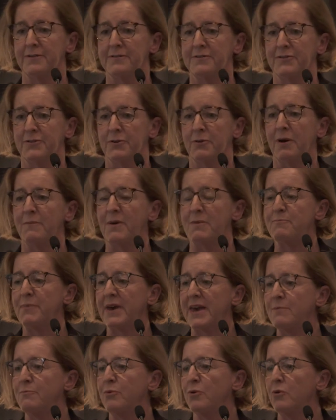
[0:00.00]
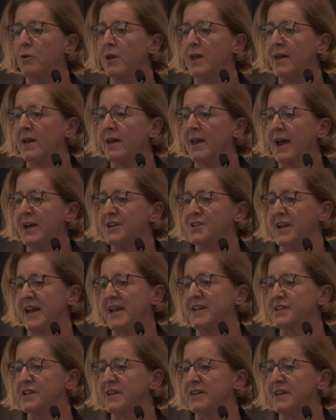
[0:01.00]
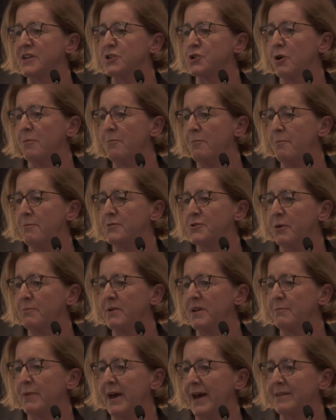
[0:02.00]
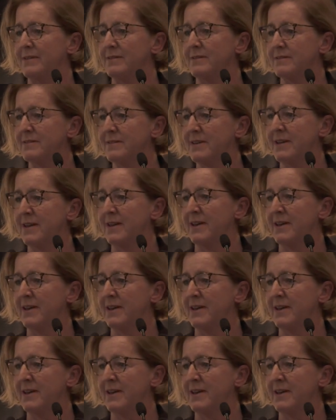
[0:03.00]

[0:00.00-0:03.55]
store. I mean, people are changing their shopping patterns